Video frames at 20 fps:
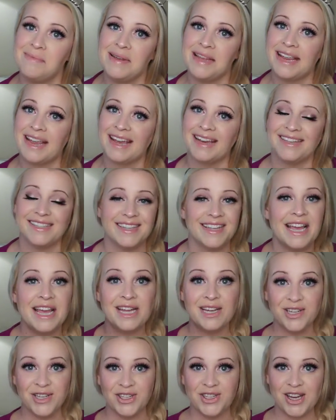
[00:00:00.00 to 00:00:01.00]
because
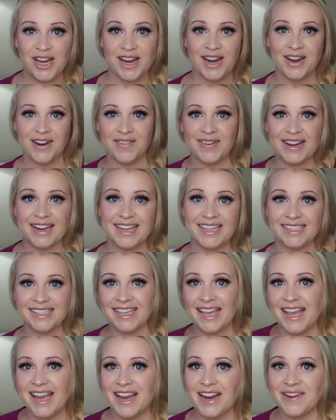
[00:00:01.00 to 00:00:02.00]
sharing is
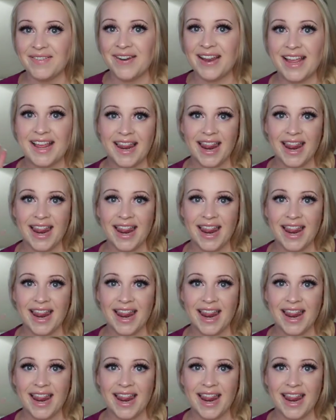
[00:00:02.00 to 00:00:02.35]
caring.